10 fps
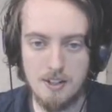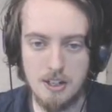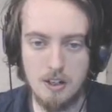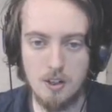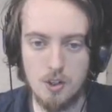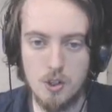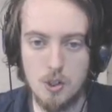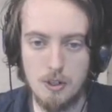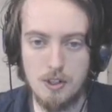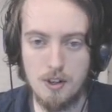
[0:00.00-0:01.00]
So you can choose
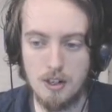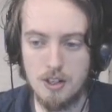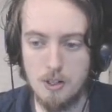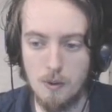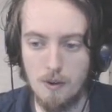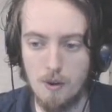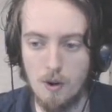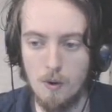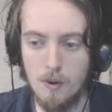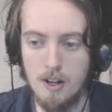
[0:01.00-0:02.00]
which dice you want to
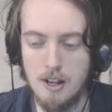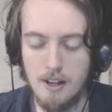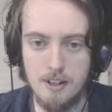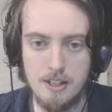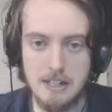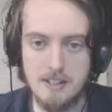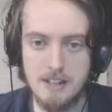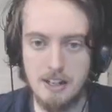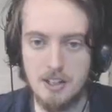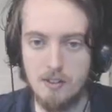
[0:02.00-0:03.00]
roll.
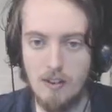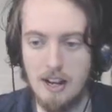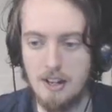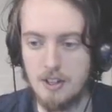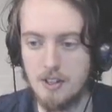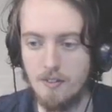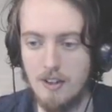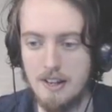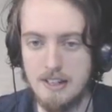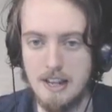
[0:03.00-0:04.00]
D6 flat, just a
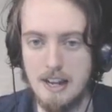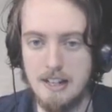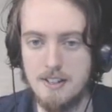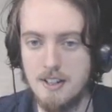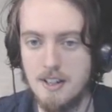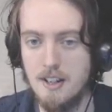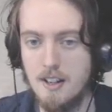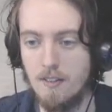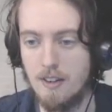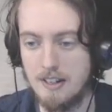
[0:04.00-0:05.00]
flat D8,
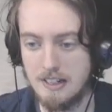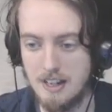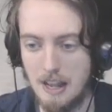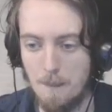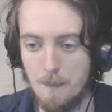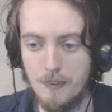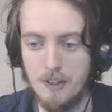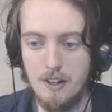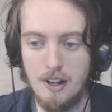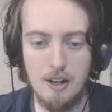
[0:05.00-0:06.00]
flat D10,
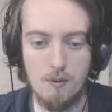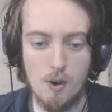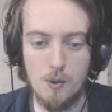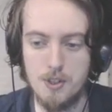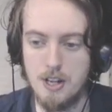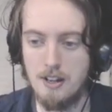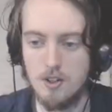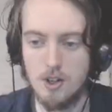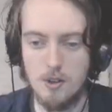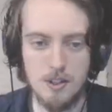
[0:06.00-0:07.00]
and it rolls and it
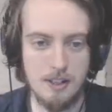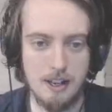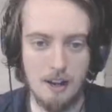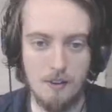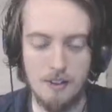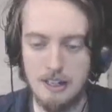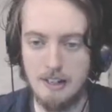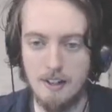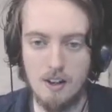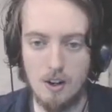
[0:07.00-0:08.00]
shows it down
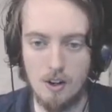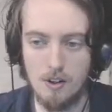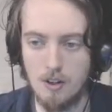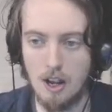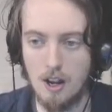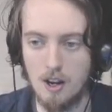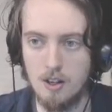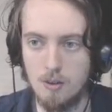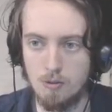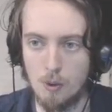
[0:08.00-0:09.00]
in our
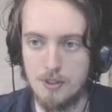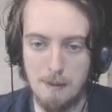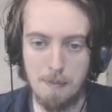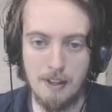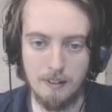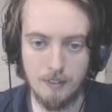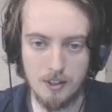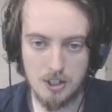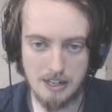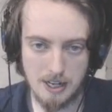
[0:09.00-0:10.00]
roll tab there, our
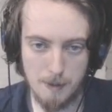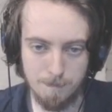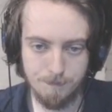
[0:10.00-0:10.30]
chat tab.